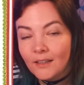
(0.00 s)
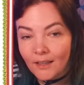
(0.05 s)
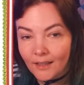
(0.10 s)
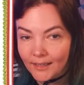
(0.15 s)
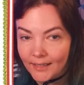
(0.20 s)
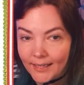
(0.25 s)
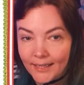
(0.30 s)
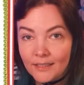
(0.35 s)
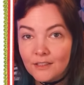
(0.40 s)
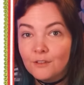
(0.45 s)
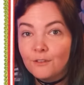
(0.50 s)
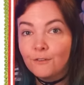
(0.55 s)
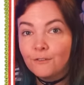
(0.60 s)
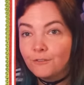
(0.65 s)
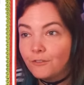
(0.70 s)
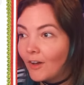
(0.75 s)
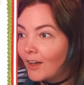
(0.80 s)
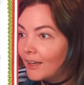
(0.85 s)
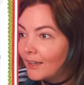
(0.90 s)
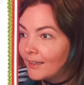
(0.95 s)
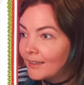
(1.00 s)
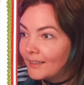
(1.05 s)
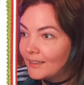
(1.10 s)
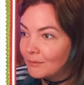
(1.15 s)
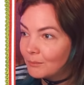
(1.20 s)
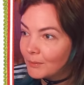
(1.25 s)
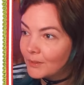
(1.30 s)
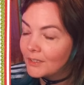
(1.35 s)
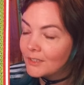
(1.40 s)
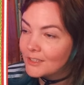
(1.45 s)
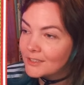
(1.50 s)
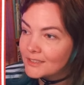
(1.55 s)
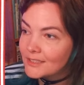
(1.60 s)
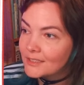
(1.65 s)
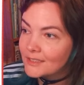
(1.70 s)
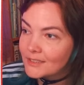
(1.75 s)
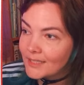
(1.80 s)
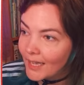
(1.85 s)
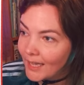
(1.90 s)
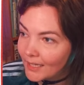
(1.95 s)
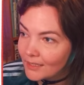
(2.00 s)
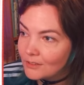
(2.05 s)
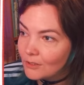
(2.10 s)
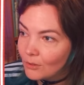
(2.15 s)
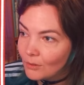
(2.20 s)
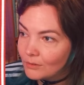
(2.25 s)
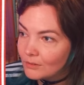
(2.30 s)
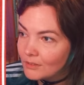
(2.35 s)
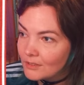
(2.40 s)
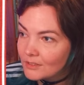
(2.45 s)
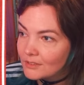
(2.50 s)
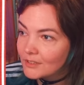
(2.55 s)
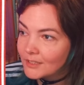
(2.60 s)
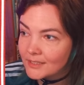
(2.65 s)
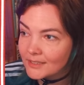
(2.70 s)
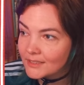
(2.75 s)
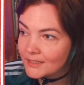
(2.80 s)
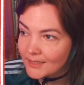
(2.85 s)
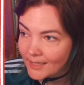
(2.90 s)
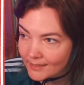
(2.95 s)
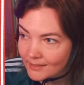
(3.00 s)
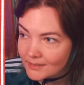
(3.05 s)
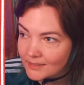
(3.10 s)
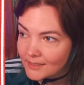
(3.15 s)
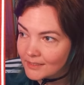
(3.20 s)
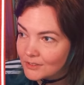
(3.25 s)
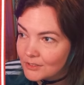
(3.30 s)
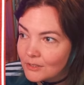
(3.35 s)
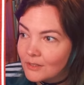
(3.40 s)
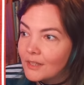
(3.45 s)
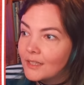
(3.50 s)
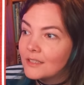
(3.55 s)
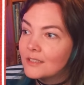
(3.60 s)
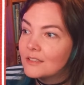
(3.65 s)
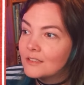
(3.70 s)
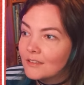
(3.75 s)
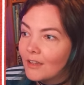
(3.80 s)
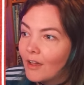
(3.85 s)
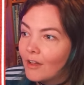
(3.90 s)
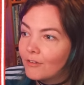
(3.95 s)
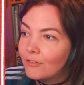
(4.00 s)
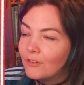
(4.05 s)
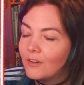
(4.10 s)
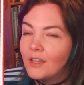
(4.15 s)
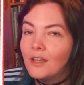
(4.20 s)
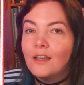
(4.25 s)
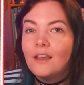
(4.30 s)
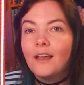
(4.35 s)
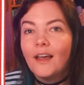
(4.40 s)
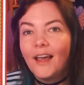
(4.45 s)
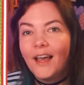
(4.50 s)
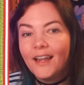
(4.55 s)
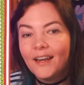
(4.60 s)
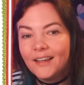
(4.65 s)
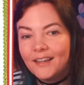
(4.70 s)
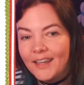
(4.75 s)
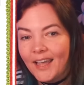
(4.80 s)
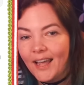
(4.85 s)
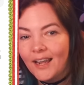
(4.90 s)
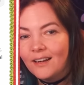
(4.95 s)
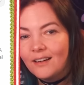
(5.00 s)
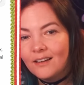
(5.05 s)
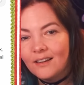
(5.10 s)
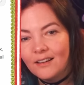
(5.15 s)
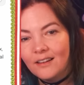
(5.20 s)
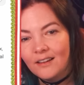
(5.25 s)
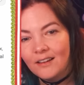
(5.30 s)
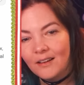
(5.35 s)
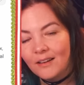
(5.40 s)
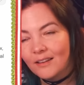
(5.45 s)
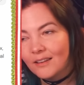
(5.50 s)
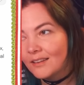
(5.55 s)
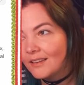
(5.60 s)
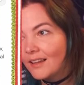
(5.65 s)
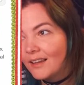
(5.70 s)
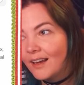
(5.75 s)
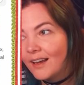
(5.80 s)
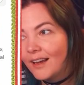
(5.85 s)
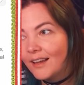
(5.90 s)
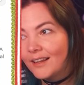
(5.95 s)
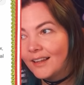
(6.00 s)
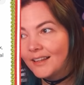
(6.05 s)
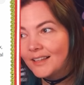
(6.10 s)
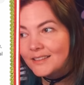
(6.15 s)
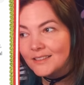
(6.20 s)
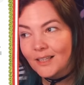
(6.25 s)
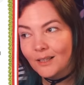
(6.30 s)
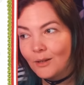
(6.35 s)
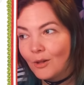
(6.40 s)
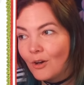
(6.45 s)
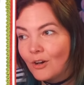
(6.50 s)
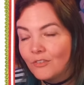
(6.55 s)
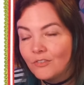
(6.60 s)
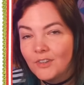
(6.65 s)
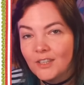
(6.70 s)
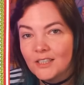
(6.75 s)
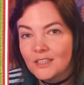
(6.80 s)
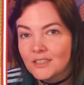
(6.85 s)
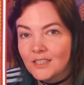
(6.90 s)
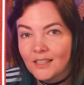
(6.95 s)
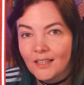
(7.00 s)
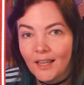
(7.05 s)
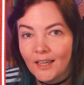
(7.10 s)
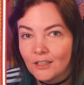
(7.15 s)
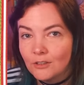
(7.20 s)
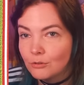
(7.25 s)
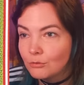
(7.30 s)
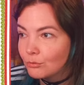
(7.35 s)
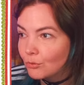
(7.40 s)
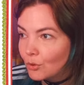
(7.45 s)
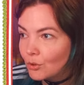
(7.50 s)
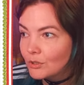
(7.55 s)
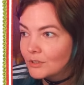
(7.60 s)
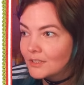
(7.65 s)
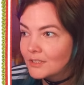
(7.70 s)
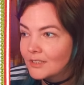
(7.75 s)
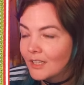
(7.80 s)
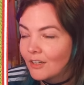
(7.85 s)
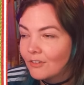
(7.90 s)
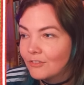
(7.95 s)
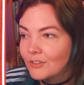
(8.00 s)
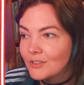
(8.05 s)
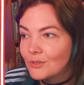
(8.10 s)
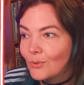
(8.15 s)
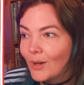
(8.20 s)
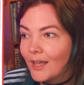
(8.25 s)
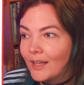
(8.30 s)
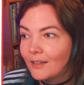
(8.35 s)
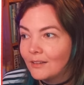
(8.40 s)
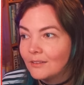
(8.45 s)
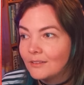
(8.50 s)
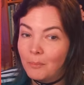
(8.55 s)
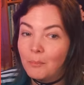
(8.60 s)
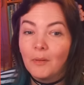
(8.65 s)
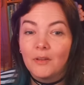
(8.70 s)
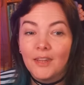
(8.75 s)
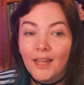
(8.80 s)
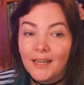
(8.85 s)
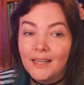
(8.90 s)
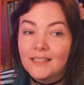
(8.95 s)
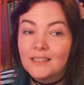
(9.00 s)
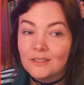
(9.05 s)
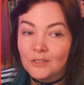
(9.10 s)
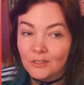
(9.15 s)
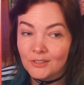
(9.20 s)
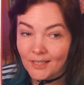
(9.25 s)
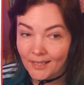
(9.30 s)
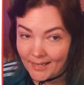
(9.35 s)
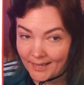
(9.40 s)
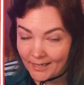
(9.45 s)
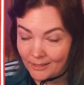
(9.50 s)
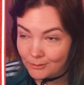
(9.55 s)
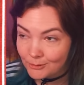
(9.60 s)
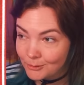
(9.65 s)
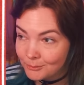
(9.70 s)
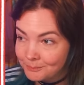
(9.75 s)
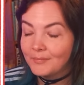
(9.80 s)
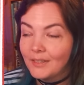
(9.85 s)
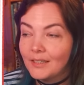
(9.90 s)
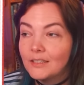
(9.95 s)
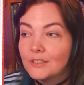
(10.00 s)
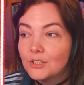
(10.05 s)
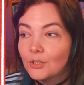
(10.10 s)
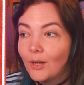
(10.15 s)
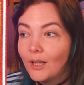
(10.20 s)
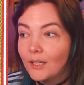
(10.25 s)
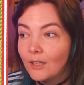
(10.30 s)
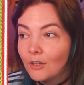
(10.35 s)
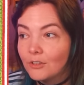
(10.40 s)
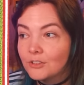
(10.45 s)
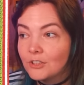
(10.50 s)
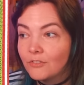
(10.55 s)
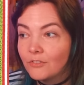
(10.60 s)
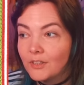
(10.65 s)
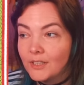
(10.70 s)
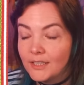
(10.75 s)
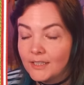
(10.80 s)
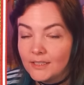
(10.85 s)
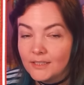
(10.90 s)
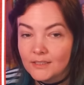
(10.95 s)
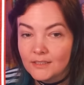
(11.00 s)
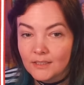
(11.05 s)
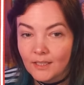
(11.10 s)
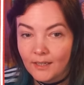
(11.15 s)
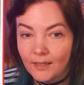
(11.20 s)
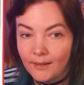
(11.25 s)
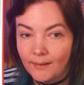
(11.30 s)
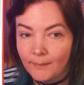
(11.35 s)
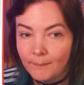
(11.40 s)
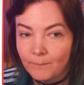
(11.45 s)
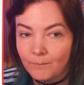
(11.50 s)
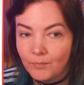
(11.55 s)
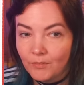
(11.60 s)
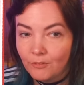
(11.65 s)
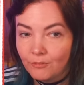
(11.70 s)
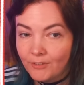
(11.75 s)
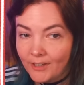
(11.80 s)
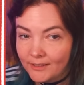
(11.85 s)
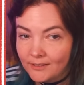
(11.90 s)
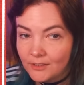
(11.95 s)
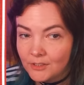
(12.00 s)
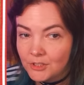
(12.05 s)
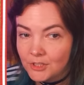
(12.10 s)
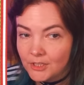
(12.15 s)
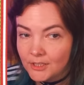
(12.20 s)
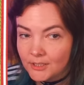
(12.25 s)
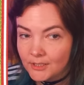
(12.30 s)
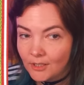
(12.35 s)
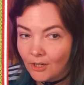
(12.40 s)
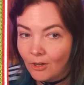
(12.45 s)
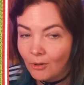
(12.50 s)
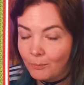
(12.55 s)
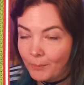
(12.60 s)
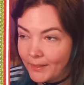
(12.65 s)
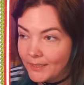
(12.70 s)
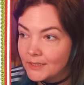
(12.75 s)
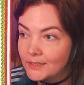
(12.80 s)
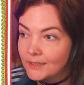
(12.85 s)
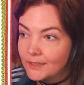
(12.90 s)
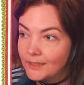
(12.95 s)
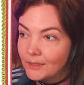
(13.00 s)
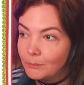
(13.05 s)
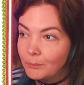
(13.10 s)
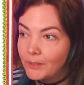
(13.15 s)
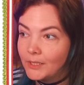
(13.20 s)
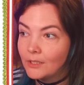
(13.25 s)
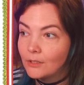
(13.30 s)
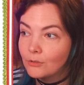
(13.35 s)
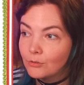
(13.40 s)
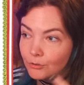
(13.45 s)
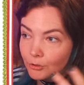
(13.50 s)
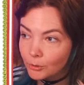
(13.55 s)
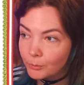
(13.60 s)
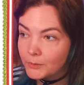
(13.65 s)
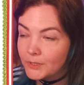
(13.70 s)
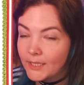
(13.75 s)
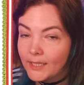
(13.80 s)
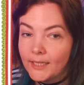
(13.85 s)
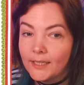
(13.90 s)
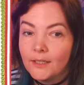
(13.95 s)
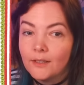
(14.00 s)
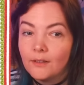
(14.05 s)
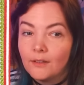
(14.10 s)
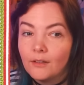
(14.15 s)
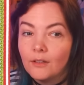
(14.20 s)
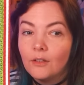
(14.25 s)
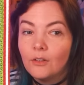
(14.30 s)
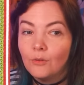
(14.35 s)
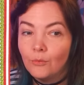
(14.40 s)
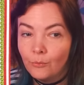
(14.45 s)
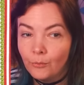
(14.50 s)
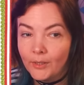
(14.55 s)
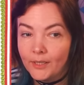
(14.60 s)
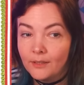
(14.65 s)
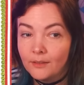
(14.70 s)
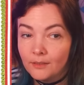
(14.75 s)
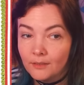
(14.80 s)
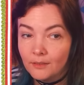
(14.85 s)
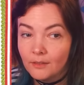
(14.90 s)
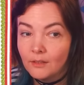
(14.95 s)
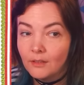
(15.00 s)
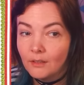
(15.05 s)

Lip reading: It's fine because it's adults consenting to this stuff. And again, there's a lot of this in like drawn stuff as well. But that is not allowed. So a lot of these fetishes are basically being grouped in with